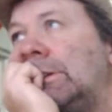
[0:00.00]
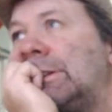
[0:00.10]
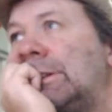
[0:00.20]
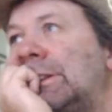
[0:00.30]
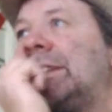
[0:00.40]

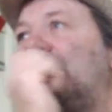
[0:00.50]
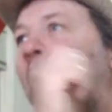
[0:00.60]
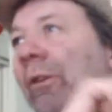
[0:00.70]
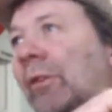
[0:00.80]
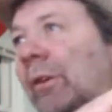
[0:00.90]
say
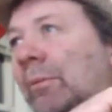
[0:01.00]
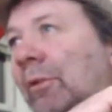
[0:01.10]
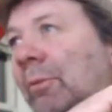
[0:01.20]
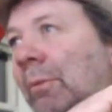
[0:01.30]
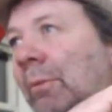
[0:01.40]
smile something?
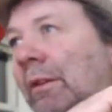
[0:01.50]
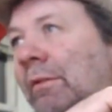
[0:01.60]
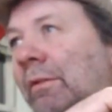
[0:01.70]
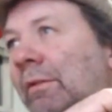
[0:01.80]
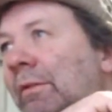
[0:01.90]
Smile
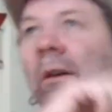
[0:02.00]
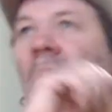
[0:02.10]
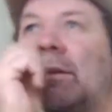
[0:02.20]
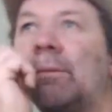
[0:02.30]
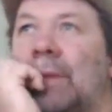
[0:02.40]
if you
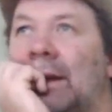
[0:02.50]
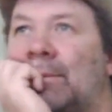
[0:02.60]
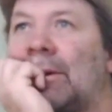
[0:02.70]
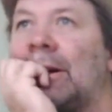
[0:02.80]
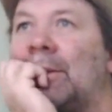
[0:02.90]
swallow. Yeah,
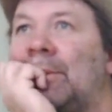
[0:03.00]
right.